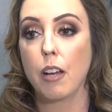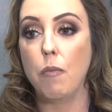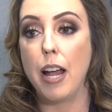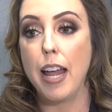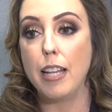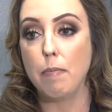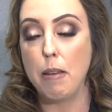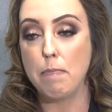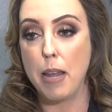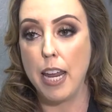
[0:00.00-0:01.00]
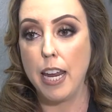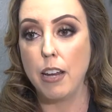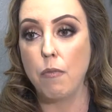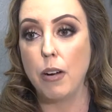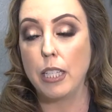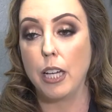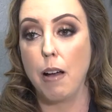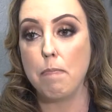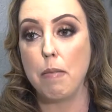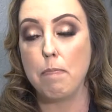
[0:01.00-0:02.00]
what has been paid, what's
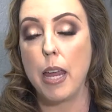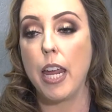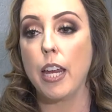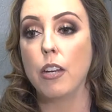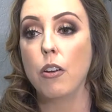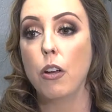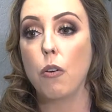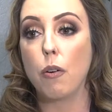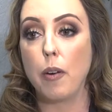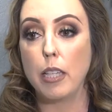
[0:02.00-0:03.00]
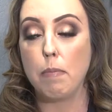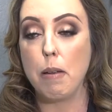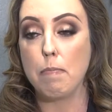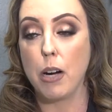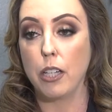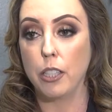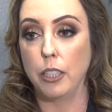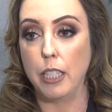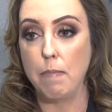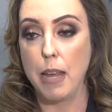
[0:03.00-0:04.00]
not been paid, or what's been
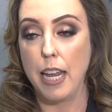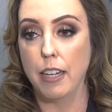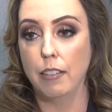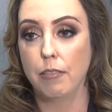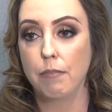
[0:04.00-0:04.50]
partially paid.